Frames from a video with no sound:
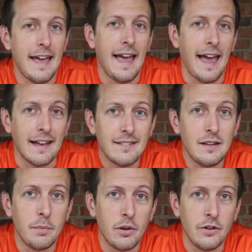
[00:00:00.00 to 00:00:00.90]
has the
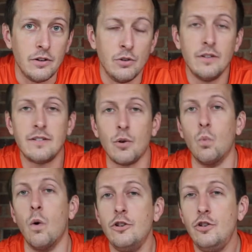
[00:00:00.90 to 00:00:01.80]
ability to do this, so
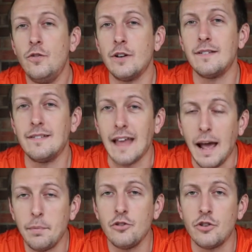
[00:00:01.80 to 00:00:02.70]
once you've
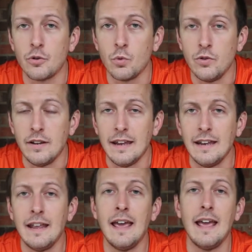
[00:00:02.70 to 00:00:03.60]
established a
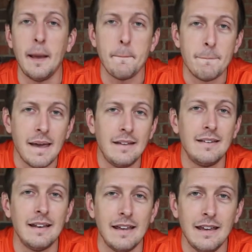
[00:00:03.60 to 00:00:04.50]
routine, it makes
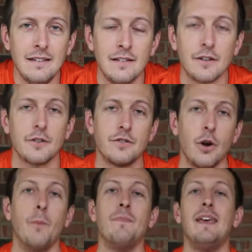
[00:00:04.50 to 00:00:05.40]
it easier.
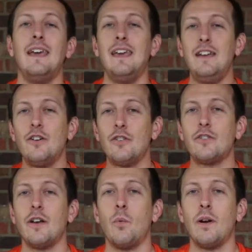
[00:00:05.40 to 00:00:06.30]
So
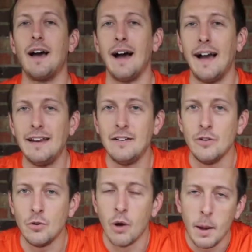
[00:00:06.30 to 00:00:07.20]
here's what I
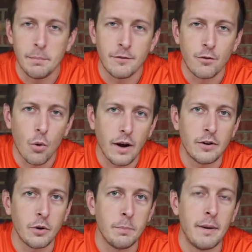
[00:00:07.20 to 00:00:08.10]
do before I
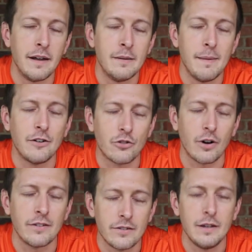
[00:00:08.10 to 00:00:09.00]
go to bed to make sure
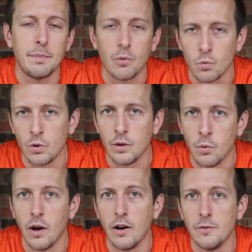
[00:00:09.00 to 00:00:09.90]
I sleep really
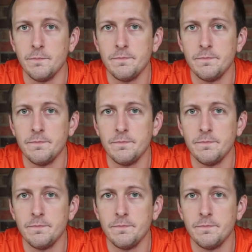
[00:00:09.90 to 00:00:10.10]
well.